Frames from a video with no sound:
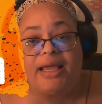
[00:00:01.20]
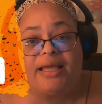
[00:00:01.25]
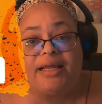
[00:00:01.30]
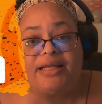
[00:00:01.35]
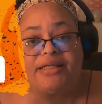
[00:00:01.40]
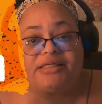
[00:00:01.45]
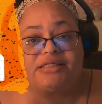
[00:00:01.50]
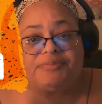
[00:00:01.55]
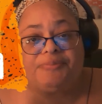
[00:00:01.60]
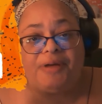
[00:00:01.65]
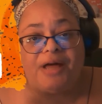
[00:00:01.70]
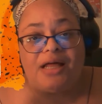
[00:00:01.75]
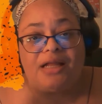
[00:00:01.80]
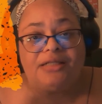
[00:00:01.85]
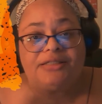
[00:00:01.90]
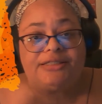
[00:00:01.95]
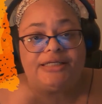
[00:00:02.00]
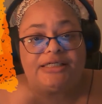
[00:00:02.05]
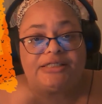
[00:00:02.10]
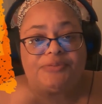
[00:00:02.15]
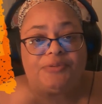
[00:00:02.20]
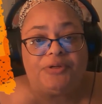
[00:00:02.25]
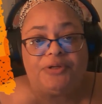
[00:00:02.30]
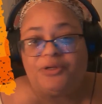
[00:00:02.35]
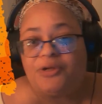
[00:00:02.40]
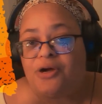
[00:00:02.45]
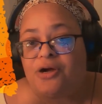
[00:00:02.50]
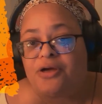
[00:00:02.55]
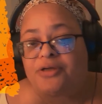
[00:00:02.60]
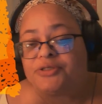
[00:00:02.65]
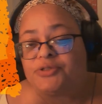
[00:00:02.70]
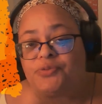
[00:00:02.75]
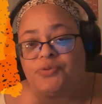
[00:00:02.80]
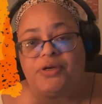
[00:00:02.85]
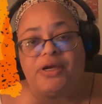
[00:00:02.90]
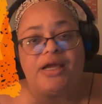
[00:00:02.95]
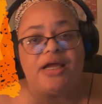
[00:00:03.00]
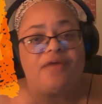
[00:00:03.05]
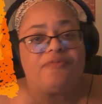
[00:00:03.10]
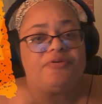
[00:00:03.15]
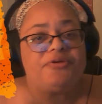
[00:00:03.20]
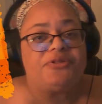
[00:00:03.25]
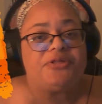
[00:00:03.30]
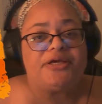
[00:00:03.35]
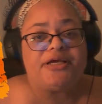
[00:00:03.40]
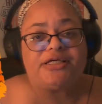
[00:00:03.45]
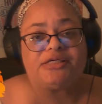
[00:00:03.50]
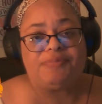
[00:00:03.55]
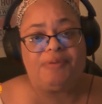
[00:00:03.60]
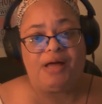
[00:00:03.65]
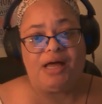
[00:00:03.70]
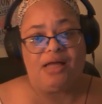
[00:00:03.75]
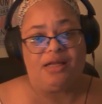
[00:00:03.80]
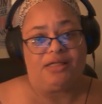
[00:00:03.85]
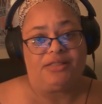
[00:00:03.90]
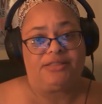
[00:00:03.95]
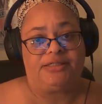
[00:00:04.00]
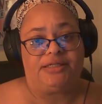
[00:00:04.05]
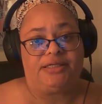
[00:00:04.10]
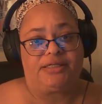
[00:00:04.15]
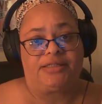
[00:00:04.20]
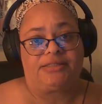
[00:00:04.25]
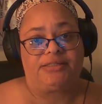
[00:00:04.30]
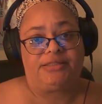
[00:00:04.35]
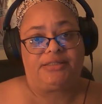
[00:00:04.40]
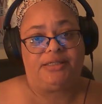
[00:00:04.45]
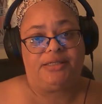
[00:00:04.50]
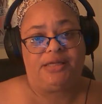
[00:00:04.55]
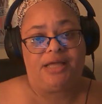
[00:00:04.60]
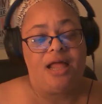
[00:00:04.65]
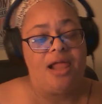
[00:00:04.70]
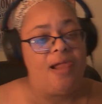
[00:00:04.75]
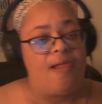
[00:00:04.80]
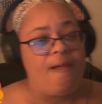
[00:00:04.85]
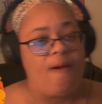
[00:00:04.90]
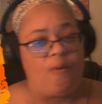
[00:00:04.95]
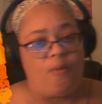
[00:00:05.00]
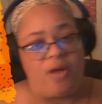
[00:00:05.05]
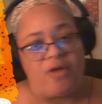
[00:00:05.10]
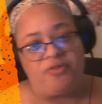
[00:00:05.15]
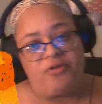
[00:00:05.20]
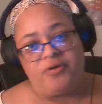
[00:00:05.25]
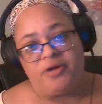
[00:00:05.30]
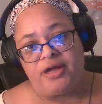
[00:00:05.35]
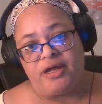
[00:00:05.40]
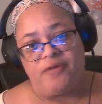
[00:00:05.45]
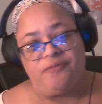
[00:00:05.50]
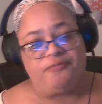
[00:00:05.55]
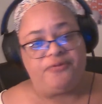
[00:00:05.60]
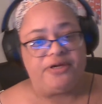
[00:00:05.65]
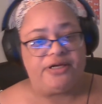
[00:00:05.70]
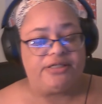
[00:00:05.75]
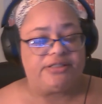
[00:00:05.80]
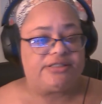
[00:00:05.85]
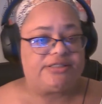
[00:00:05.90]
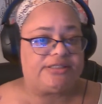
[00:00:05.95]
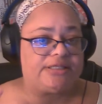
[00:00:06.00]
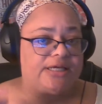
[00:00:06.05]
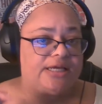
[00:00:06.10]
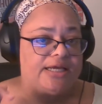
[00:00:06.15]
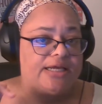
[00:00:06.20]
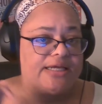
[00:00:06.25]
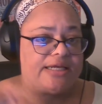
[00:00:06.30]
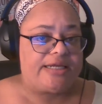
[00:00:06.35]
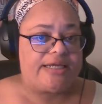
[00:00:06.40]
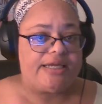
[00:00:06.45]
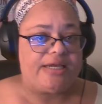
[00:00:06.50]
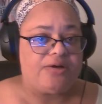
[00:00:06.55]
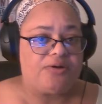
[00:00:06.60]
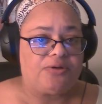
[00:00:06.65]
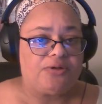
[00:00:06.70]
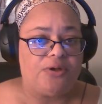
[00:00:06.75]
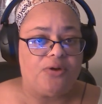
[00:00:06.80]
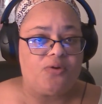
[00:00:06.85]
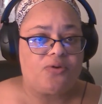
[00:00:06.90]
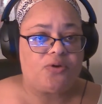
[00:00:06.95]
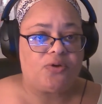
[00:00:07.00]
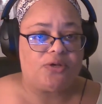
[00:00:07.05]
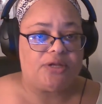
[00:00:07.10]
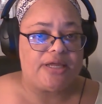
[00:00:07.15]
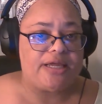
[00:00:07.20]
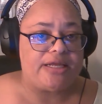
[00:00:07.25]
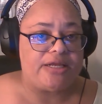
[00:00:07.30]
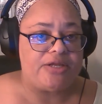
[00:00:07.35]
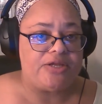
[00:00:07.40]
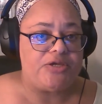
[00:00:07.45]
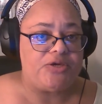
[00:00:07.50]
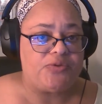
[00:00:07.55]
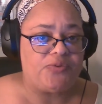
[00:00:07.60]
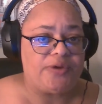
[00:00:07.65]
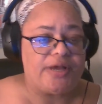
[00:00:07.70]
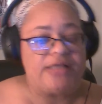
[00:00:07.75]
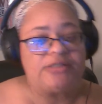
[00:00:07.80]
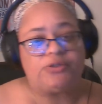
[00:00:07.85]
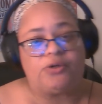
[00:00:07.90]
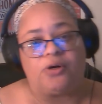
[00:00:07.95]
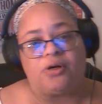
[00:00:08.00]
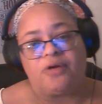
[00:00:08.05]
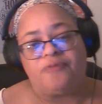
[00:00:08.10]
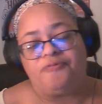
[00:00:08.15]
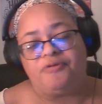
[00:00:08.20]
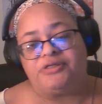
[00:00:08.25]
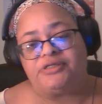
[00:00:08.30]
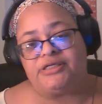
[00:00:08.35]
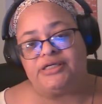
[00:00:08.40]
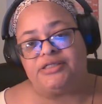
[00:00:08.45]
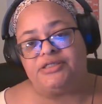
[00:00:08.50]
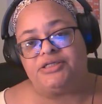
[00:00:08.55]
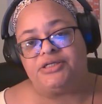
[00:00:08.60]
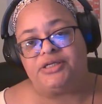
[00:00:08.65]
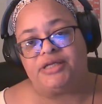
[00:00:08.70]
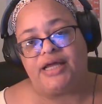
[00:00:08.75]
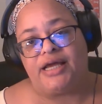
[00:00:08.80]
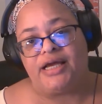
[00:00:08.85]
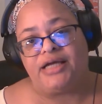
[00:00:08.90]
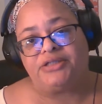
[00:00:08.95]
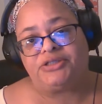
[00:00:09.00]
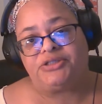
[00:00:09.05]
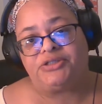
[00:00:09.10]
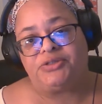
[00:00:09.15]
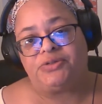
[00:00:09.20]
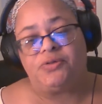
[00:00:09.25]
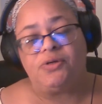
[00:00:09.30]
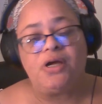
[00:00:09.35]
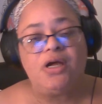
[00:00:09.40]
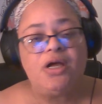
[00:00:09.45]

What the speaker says: this is Politics with Laura, to where everything is politics. Whether if it's here locally in the U.S. or if it's international,